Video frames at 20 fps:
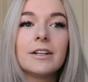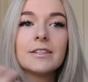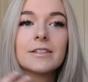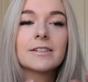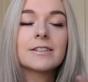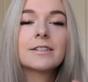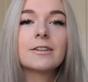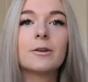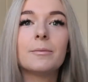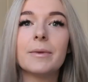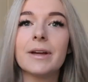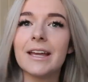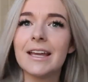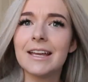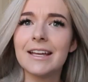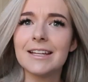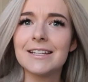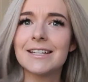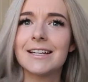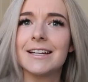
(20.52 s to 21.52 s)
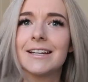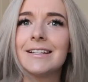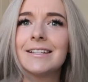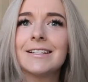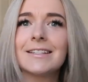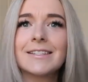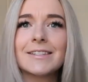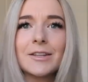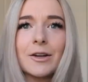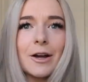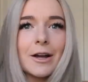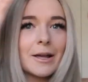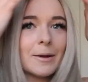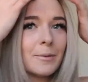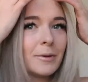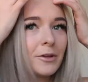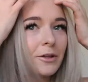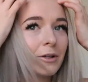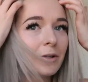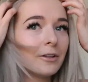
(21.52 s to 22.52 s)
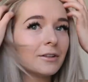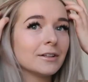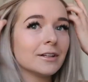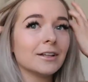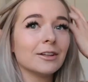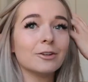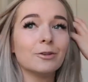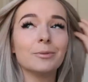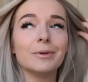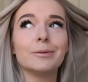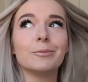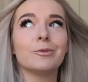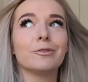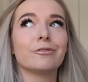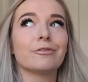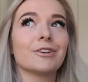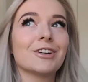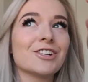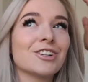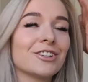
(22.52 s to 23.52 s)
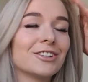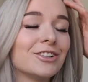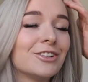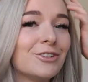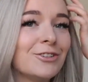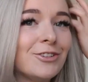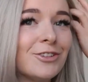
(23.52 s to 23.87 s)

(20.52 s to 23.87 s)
I just got my hair done, so I am looking a little bit more fresher than